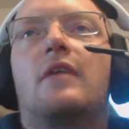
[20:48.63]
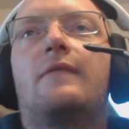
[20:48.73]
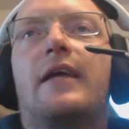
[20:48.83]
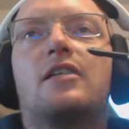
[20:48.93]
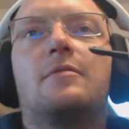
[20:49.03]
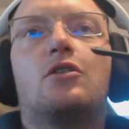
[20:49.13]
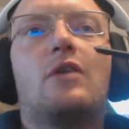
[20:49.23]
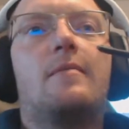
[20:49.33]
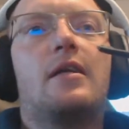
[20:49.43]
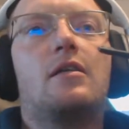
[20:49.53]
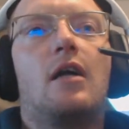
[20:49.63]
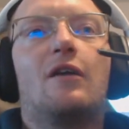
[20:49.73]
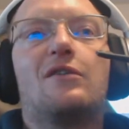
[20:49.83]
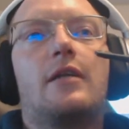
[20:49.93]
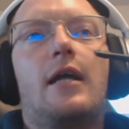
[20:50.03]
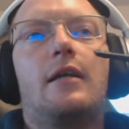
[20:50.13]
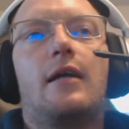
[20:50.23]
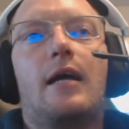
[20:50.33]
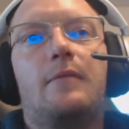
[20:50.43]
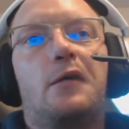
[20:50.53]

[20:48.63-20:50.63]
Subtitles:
if you catch me streaming, understand I'm